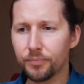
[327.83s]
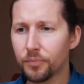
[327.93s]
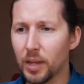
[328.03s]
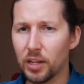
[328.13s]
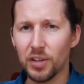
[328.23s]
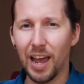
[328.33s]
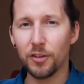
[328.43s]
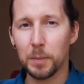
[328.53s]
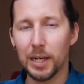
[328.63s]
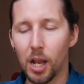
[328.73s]
It doesn't have
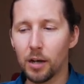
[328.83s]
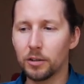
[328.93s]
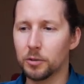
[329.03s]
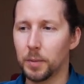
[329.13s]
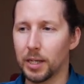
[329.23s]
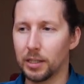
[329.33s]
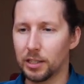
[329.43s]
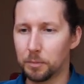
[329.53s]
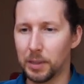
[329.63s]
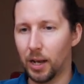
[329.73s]
to be lungs, but it can
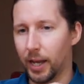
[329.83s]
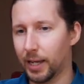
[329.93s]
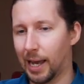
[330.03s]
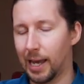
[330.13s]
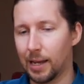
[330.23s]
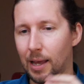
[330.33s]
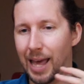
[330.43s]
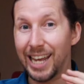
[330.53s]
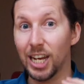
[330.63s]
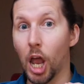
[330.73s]
just be like a
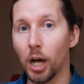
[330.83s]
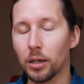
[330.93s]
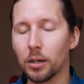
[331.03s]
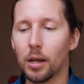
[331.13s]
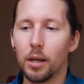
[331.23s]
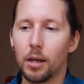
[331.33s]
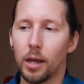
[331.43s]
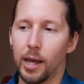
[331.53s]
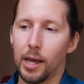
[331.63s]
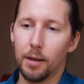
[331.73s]
lung
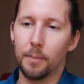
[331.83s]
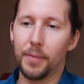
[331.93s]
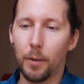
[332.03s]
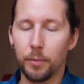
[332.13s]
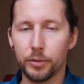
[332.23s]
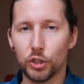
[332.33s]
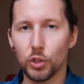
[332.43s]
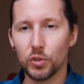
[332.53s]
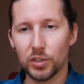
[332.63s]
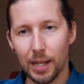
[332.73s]
that would
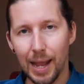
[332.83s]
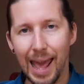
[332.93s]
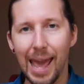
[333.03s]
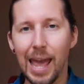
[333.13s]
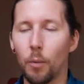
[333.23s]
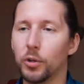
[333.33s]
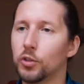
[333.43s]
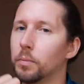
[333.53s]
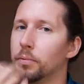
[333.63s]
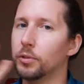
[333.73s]
produce then air,
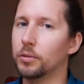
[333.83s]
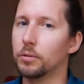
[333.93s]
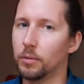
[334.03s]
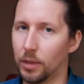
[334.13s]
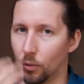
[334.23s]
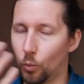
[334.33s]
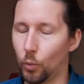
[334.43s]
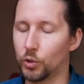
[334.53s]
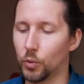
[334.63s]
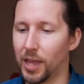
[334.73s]

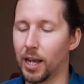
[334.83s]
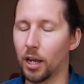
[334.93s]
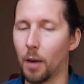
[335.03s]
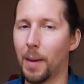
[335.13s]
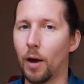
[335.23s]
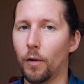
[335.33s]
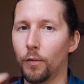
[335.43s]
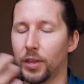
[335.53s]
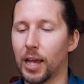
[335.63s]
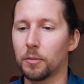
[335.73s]
which would then come out
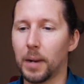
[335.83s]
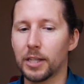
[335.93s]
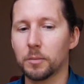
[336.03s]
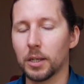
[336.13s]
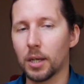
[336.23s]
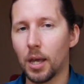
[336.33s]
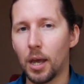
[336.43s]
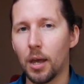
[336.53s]
of the ectoplasmic